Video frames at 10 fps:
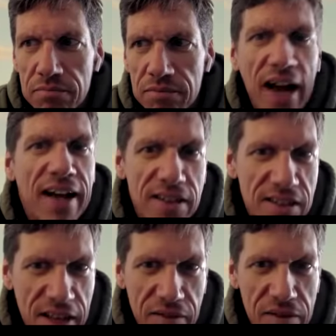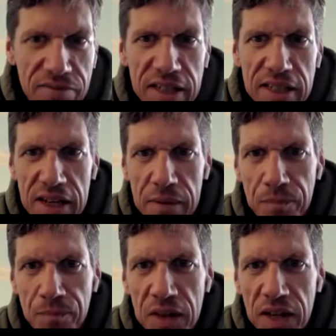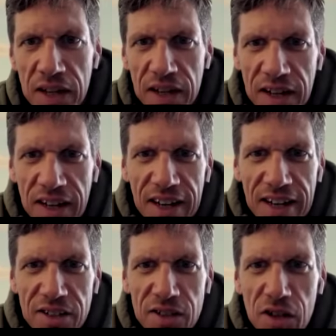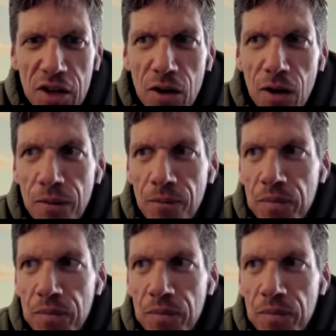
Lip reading: diets that we feed them. And so